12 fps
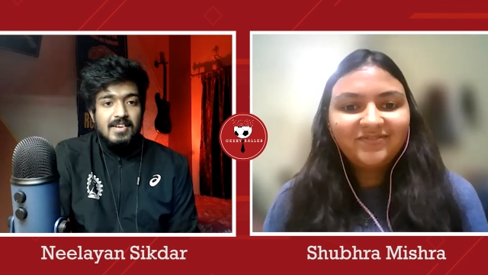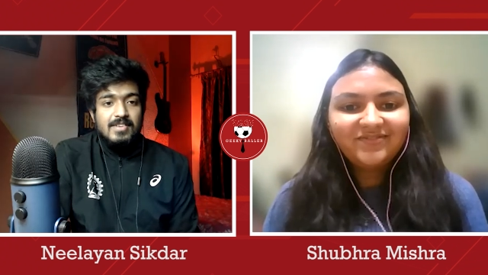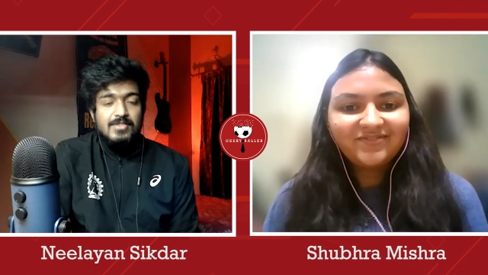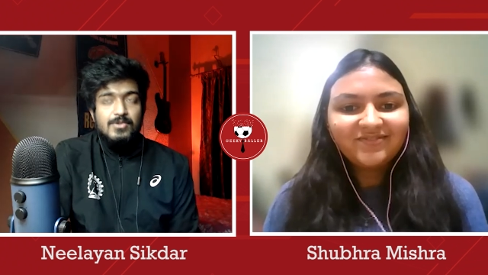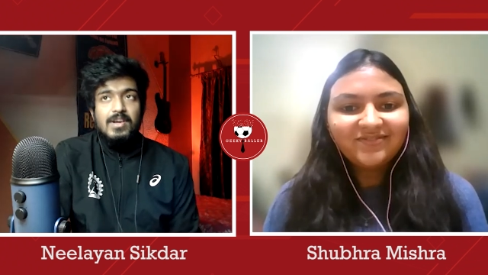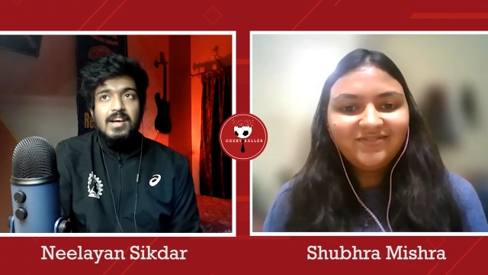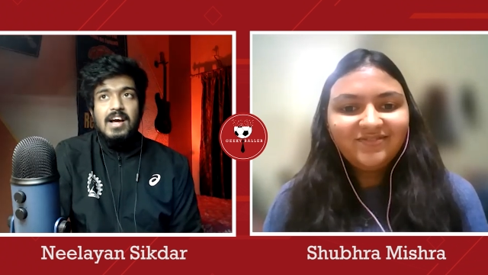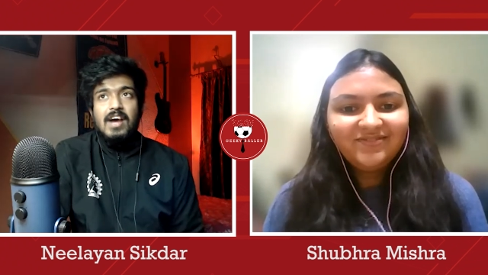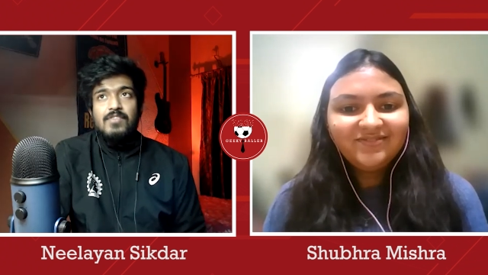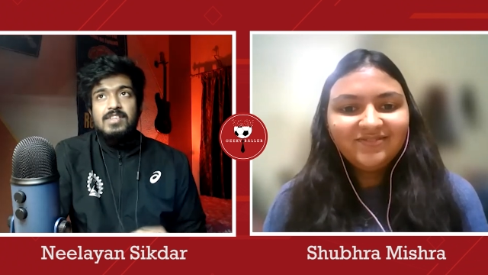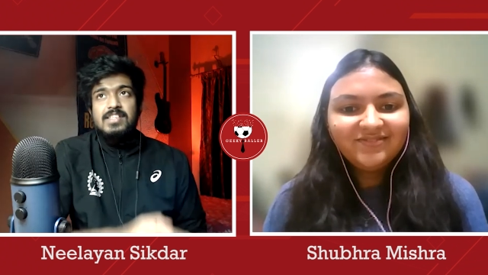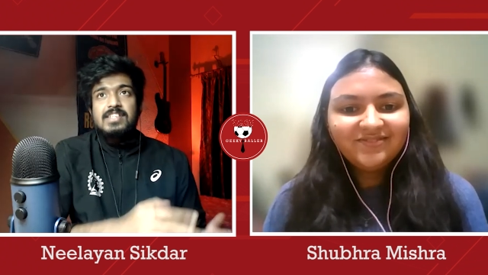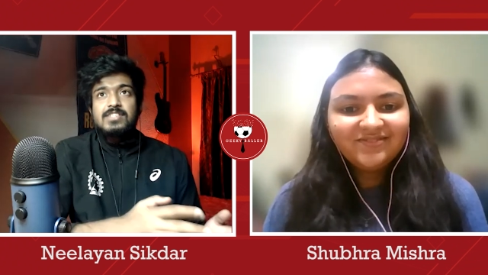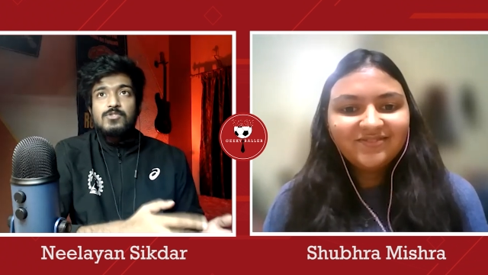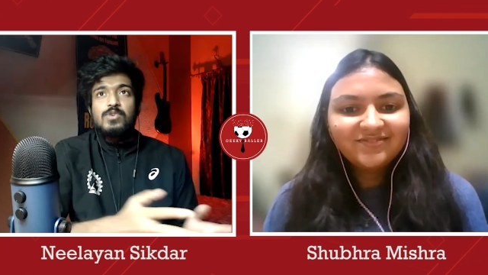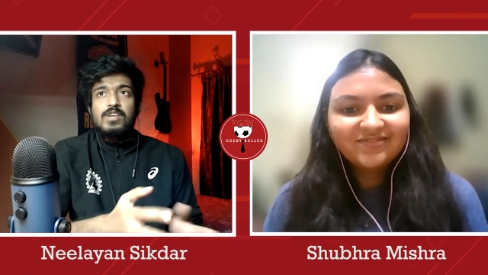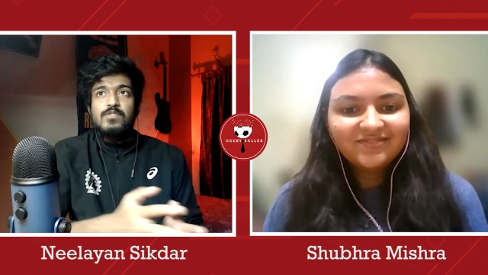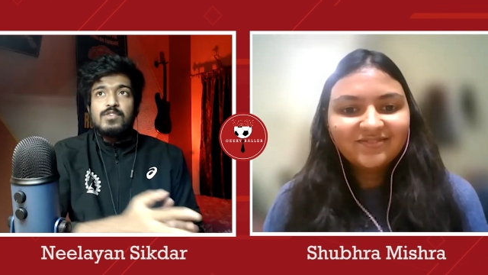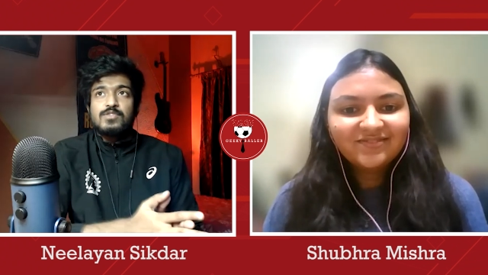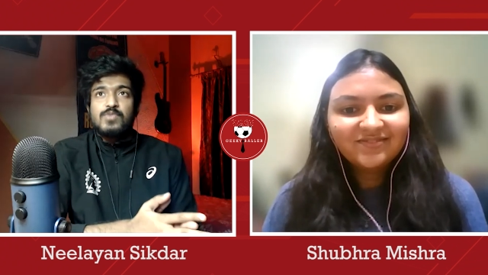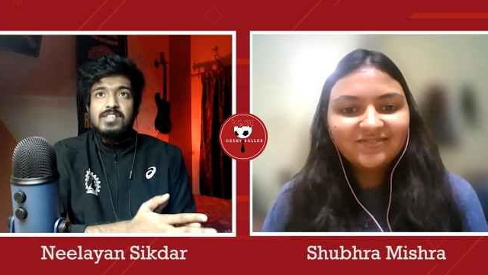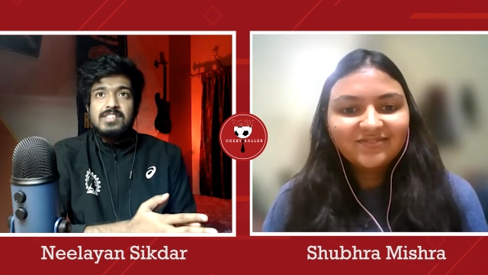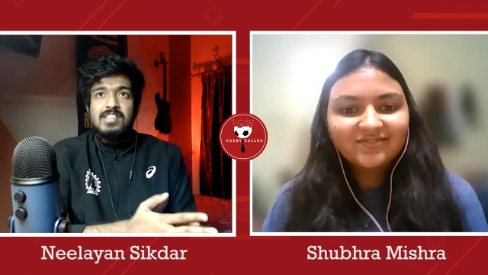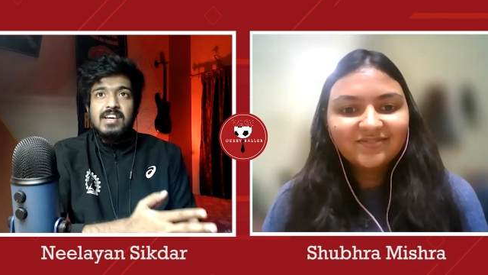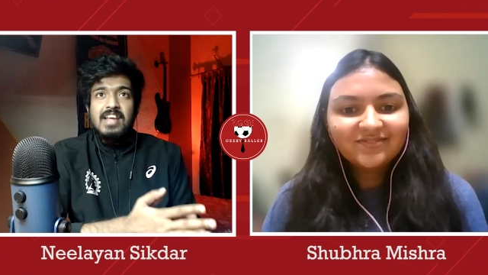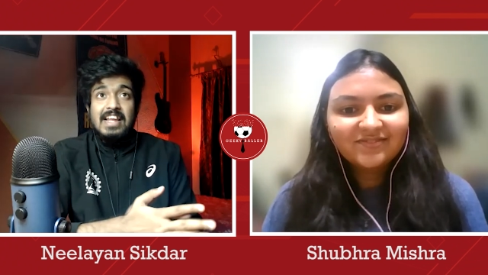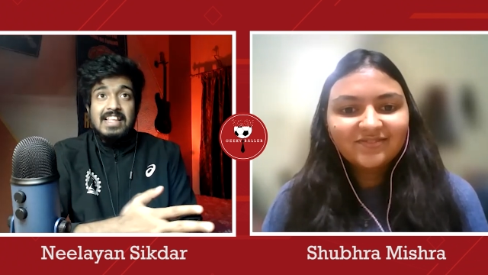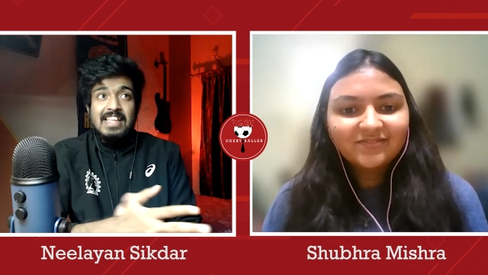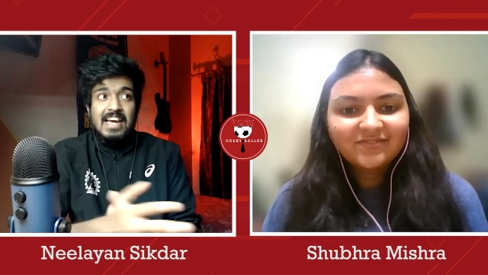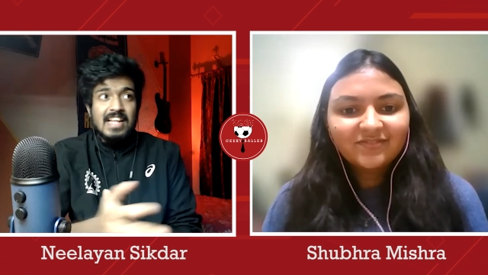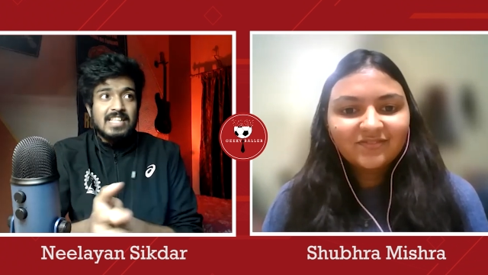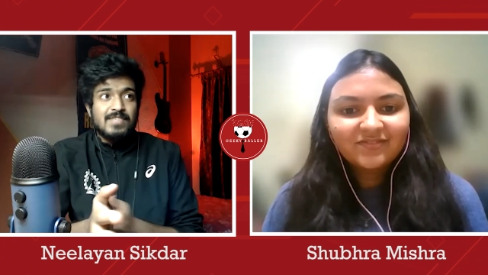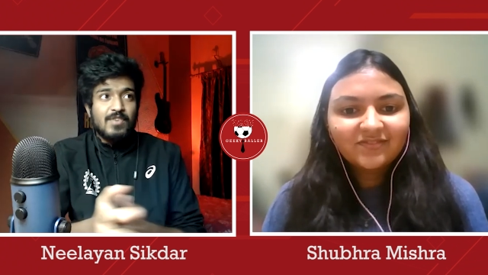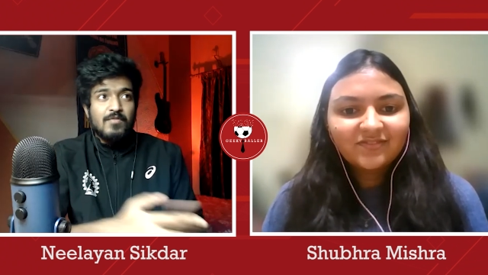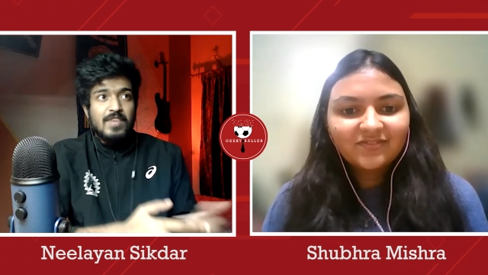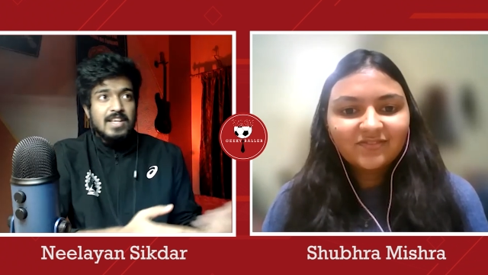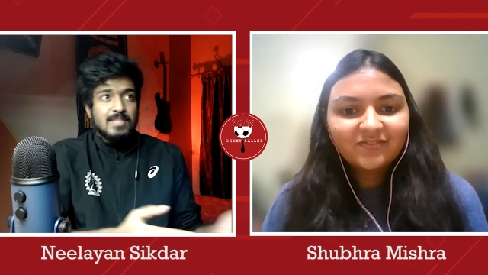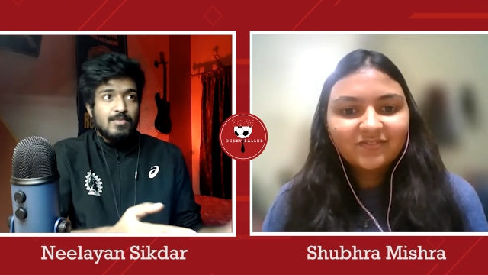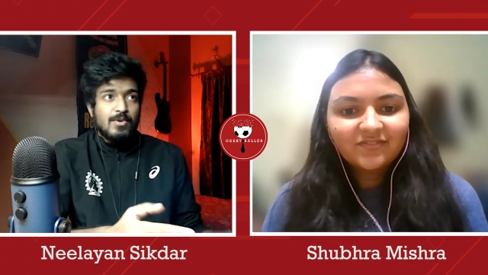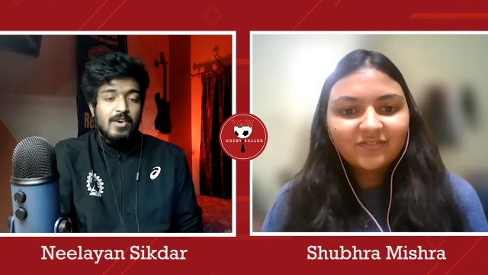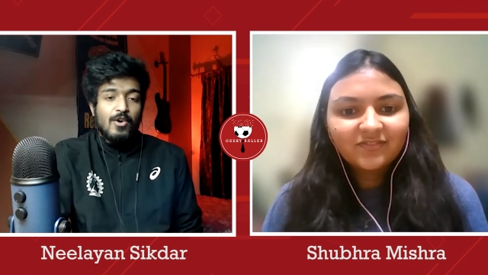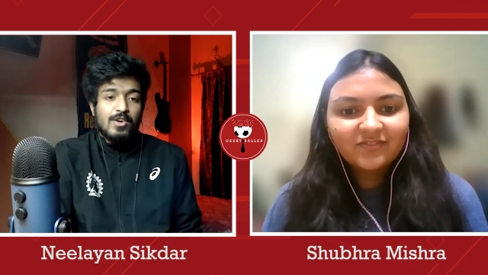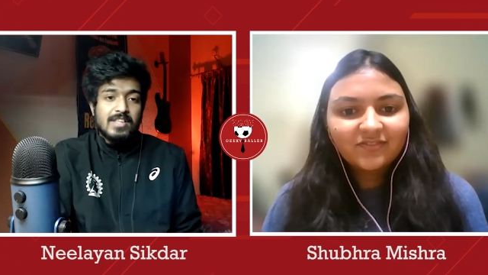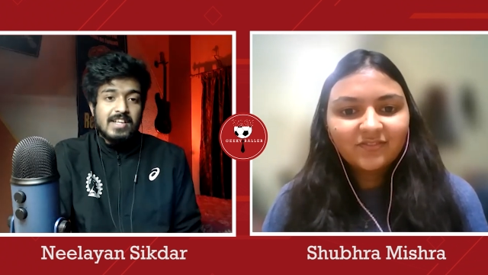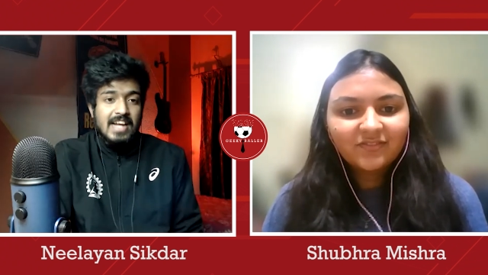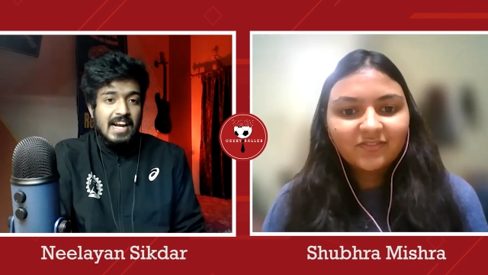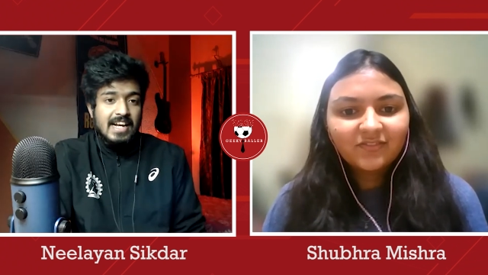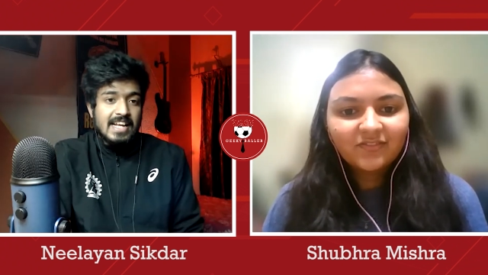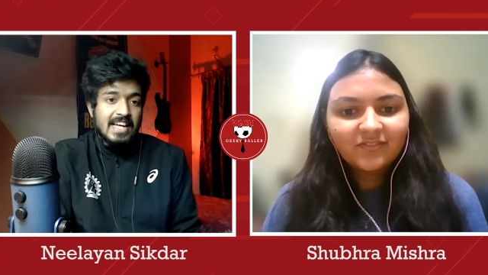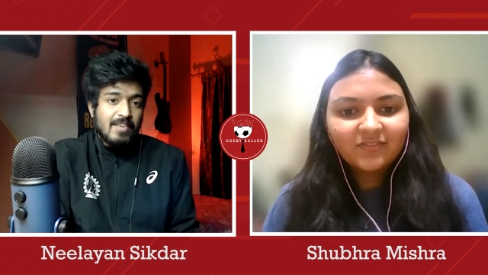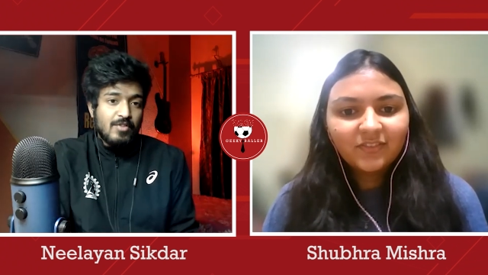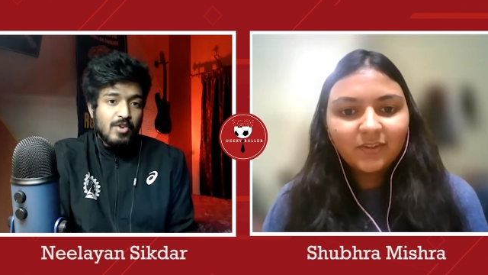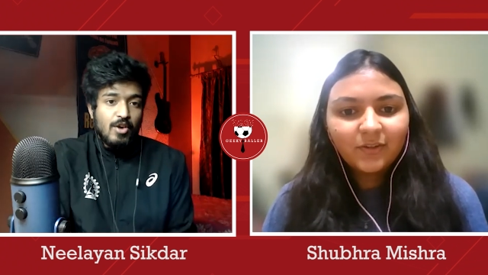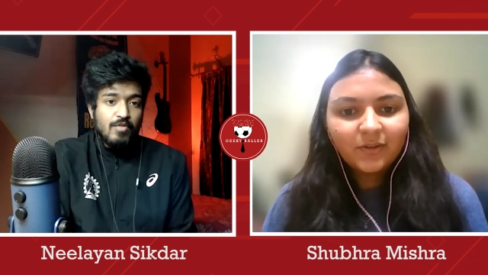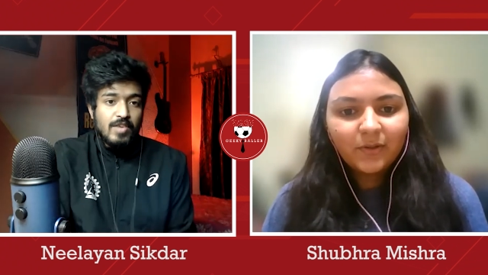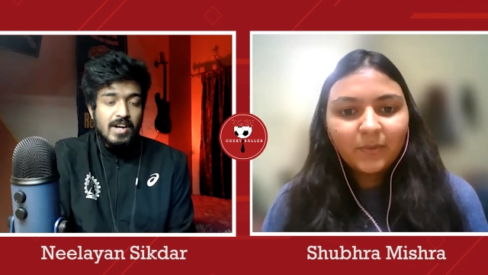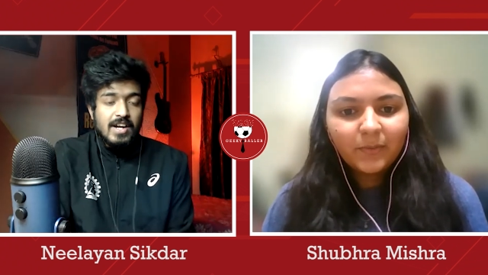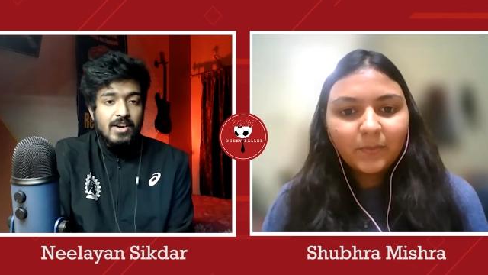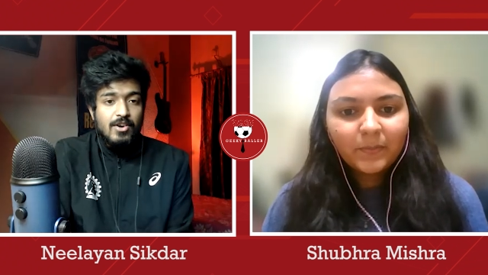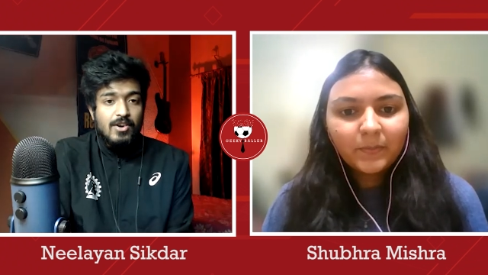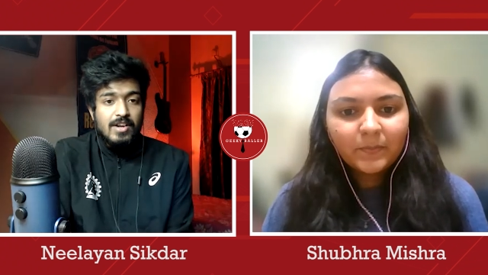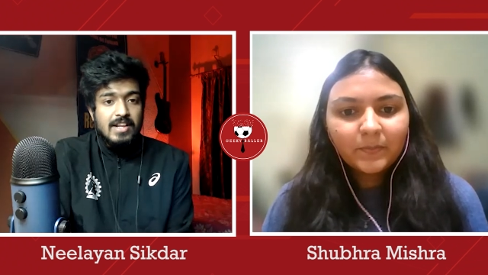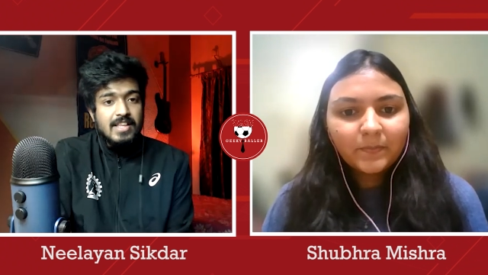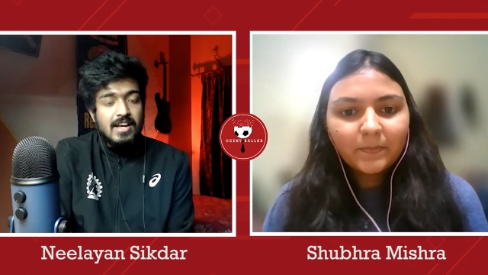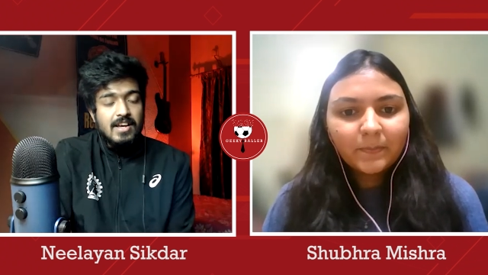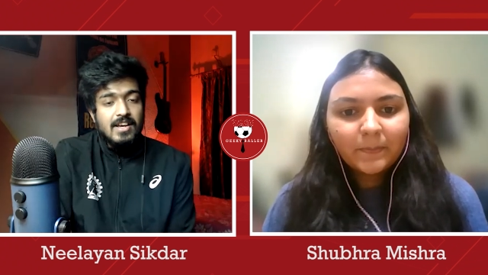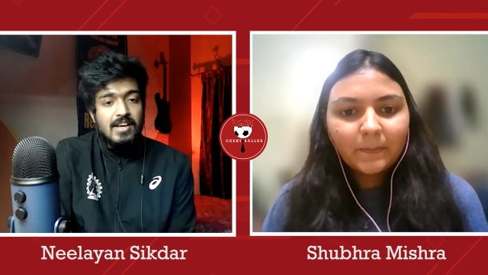Speaker 1: so, like after these two interviews, was there anything else from Facebook, like, or they directly gave you an offer letter or anything?